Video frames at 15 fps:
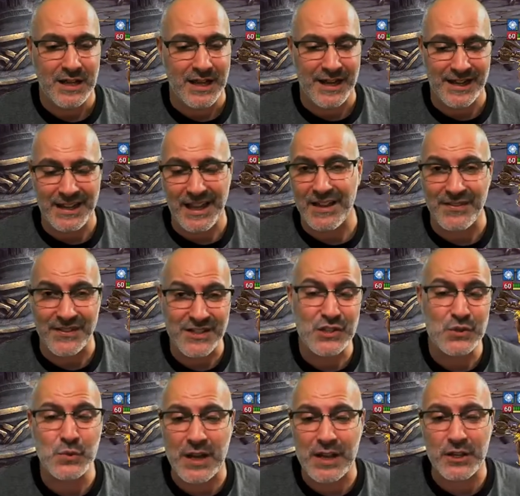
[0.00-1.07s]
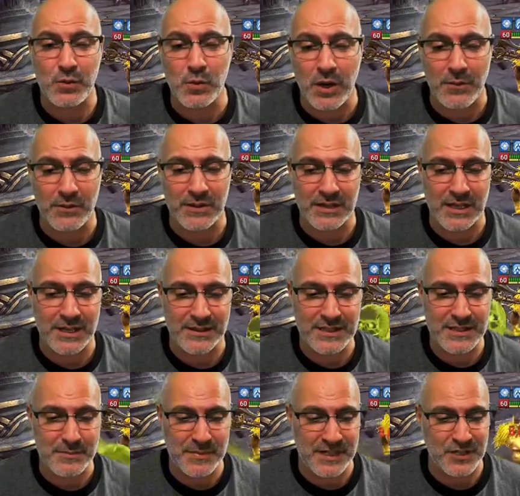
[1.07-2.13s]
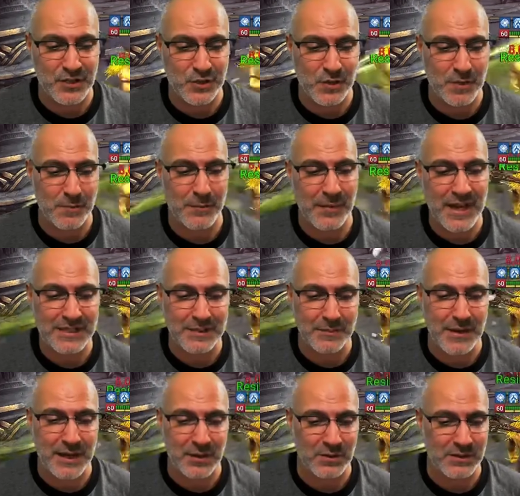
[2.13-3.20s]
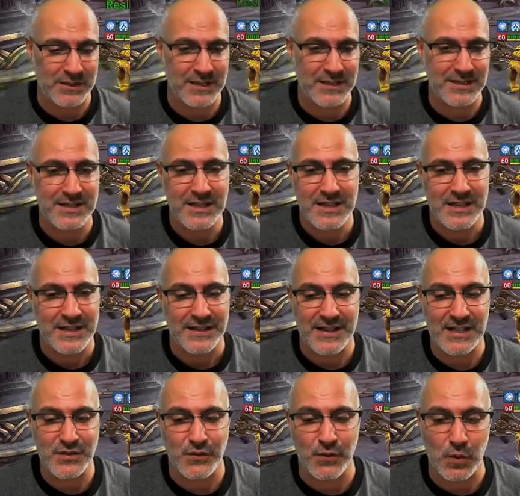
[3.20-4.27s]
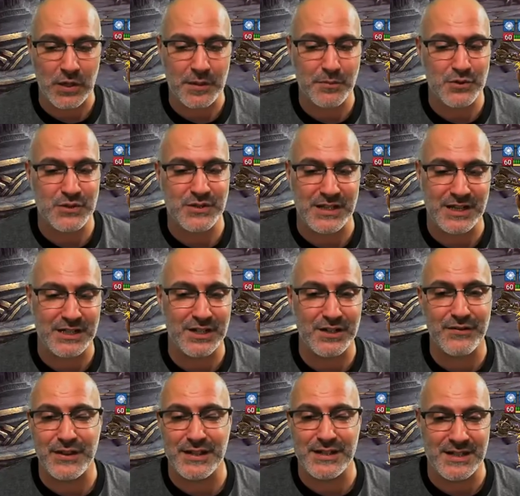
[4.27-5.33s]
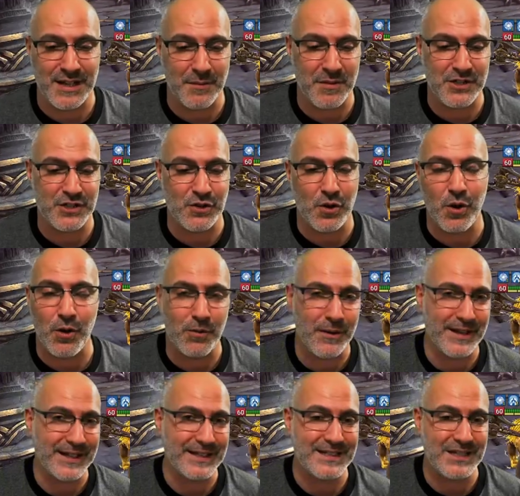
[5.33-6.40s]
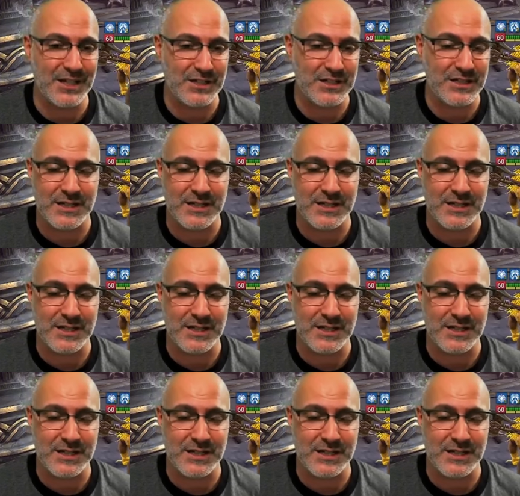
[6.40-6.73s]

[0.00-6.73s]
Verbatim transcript: And again, this is why you want Relentless, because she went back to back with this. And that's forty percent of the damage already done to the